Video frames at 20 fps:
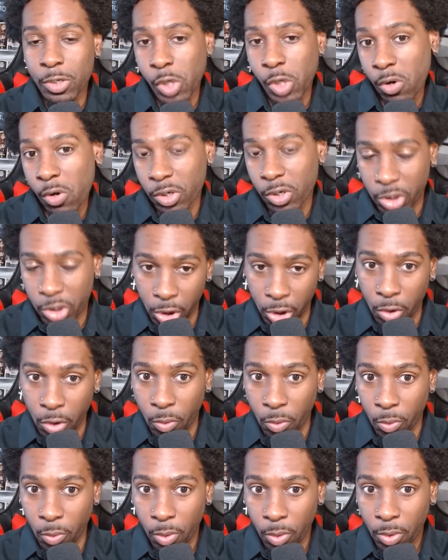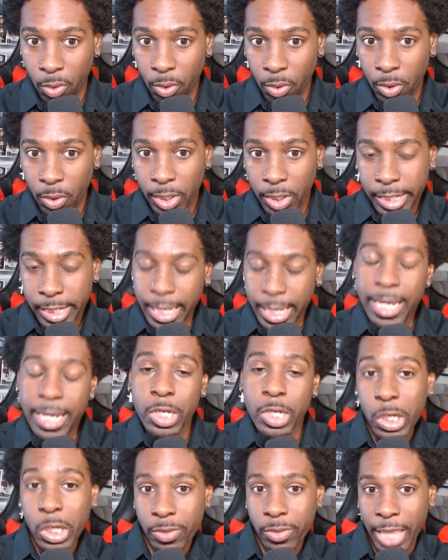Joker 2
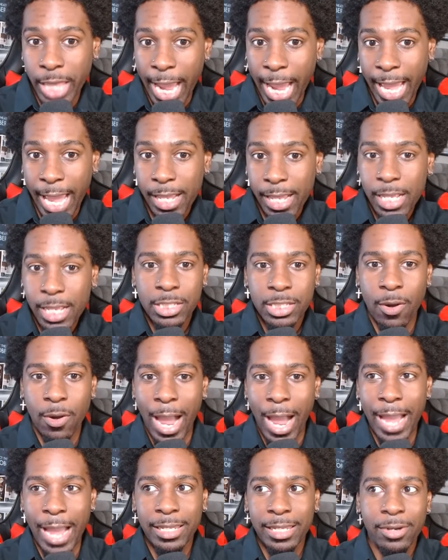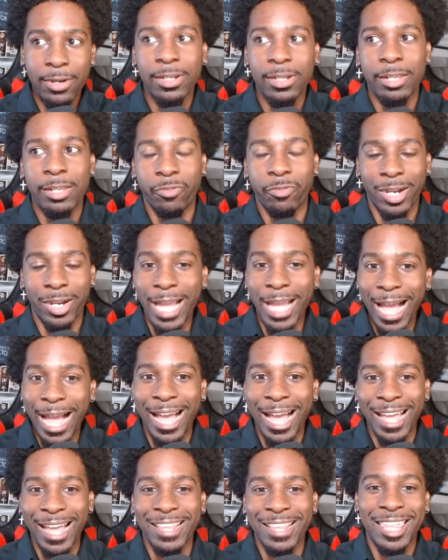didn't do that. So I literally
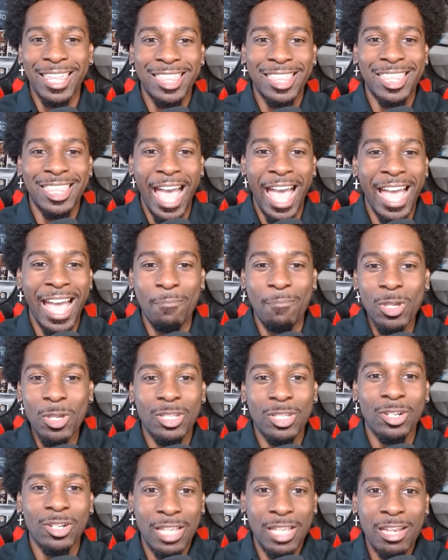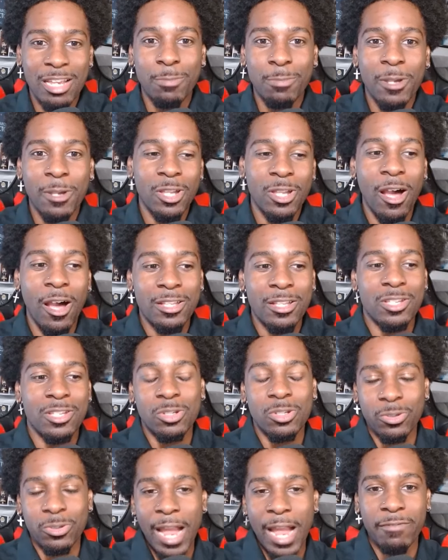forgot that musicals are supposed to also
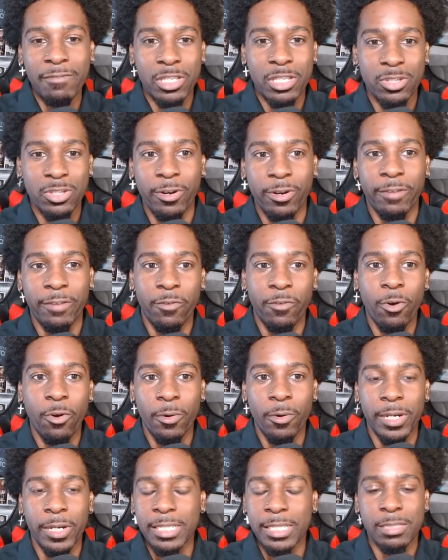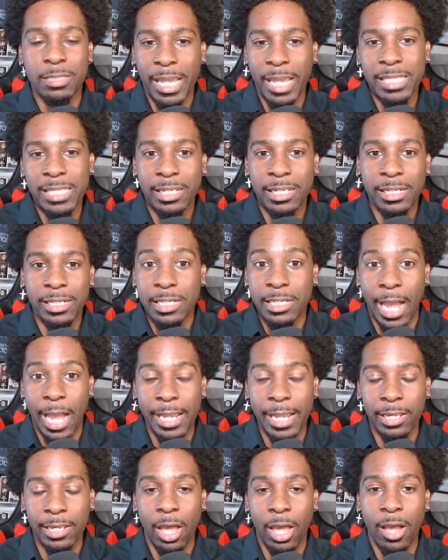drive the story forward. It's basically
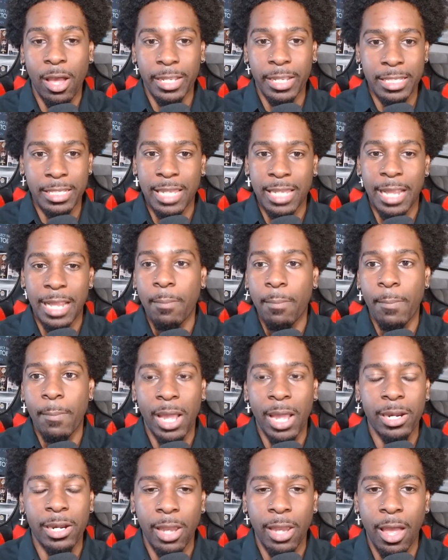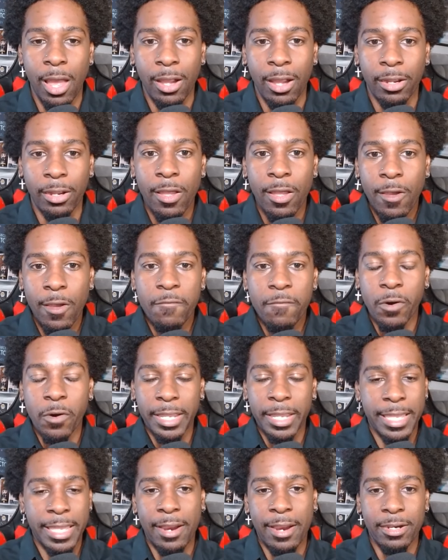dialogue. It's like a monologue for a
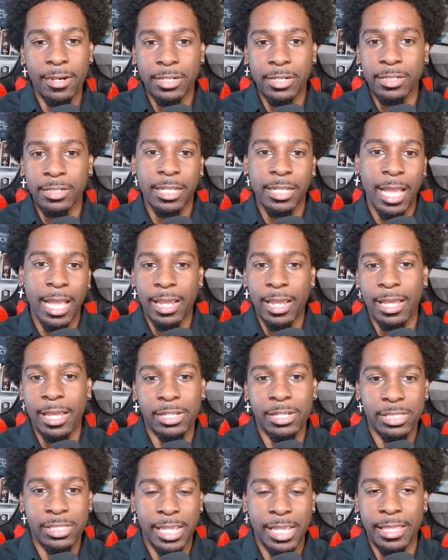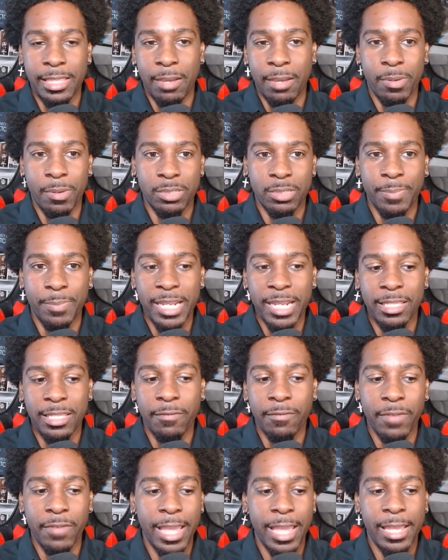character to kind of understand their
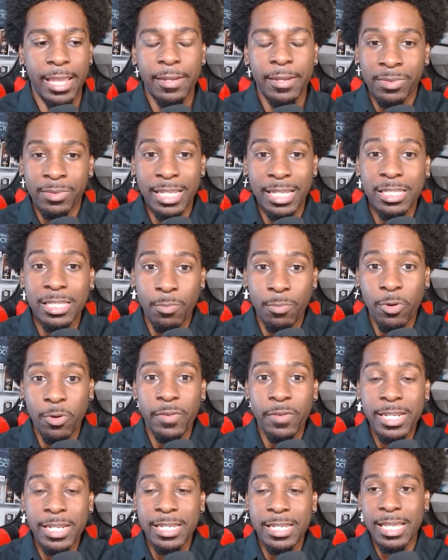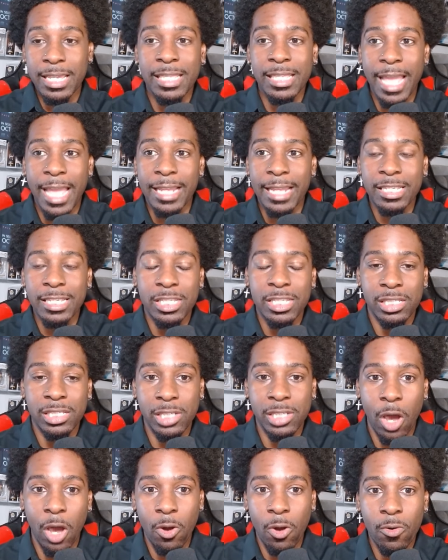perspective. And this movie did that
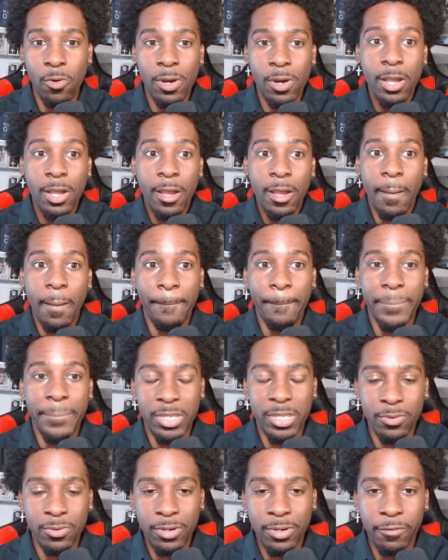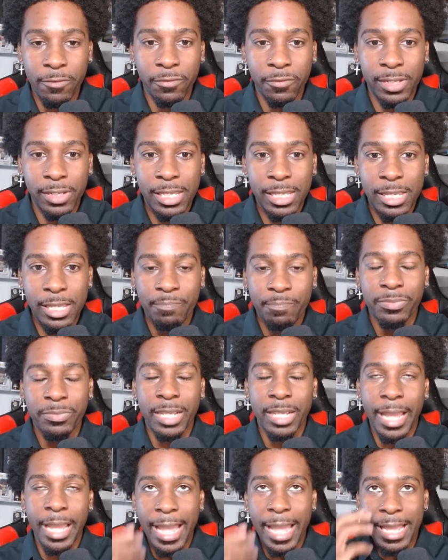so beautifully,
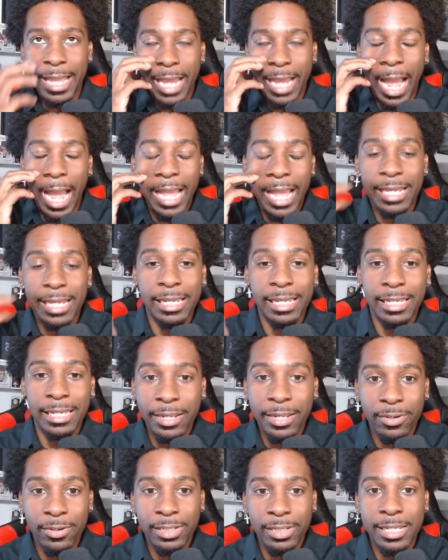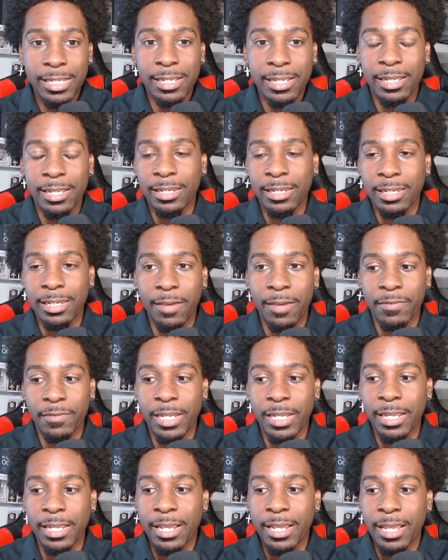and I literally loved
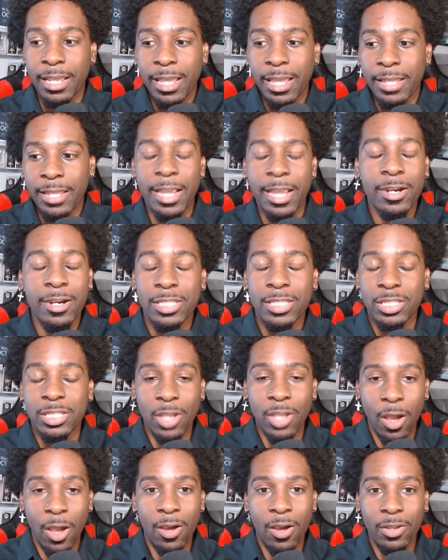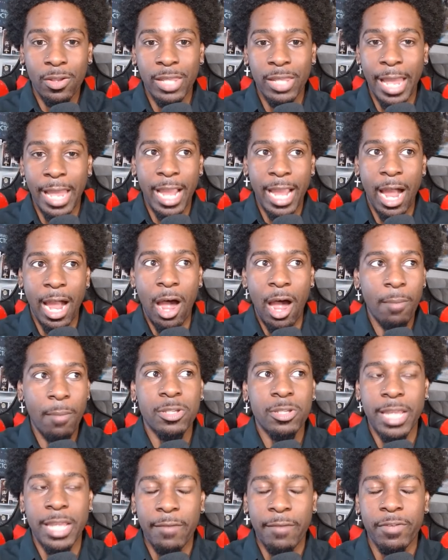it. There is song, like
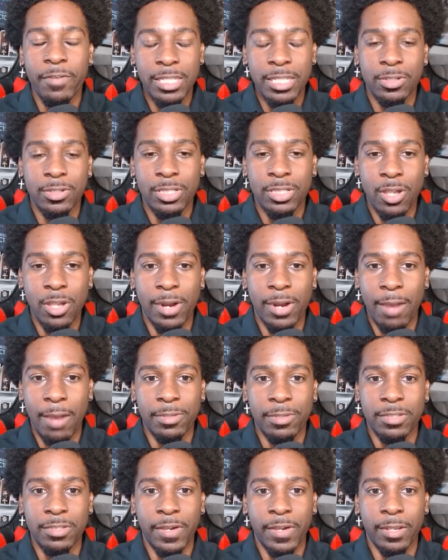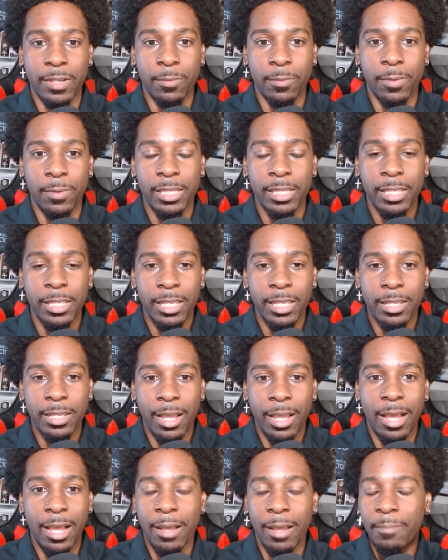almost every single song I was fucking with.
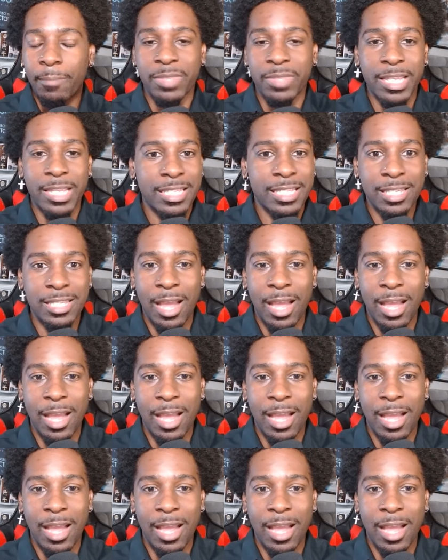This is